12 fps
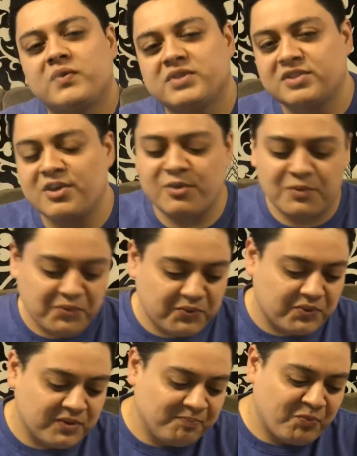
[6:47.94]
so
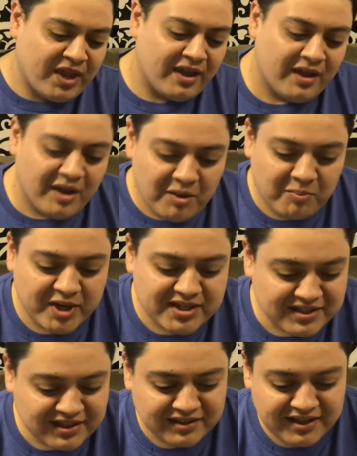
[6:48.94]

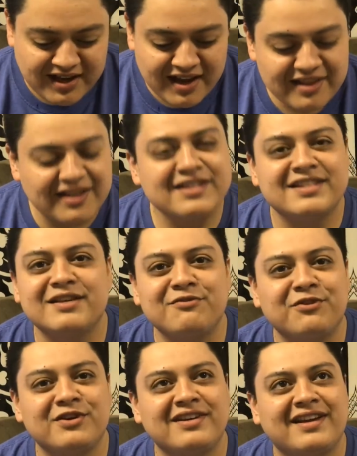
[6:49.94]
basically, yeah, that's it
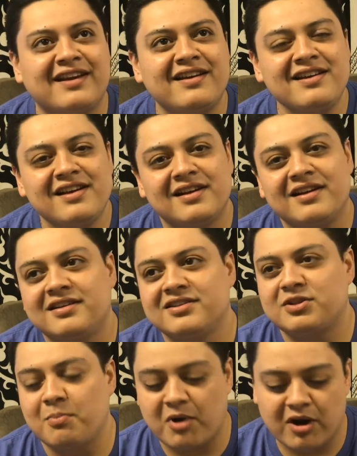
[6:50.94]
for today. Uh,
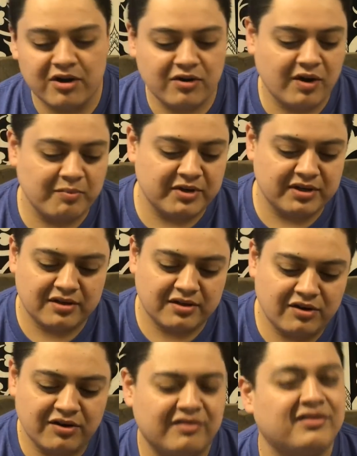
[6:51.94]
tomorrow I'm going to,
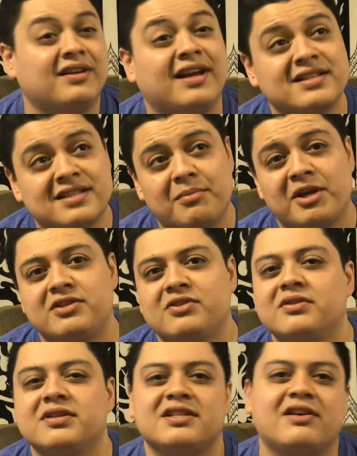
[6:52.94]
or the next time I
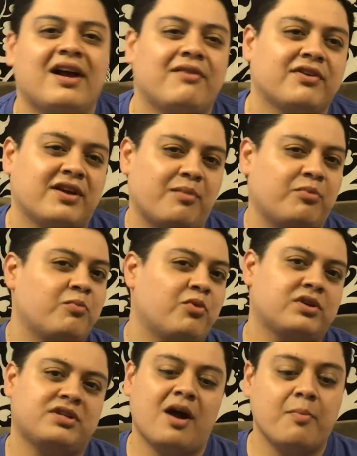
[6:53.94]
do this, I'll have a couple
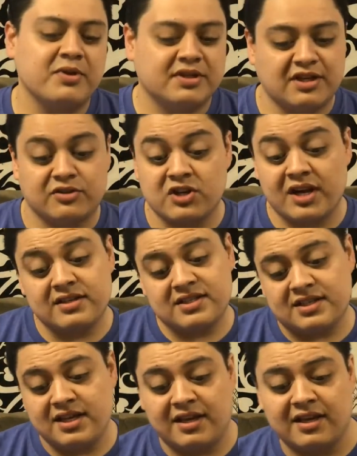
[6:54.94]
more topics. I'll try to
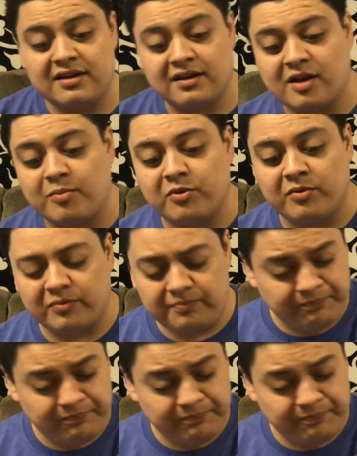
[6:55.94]
sneak in a couple,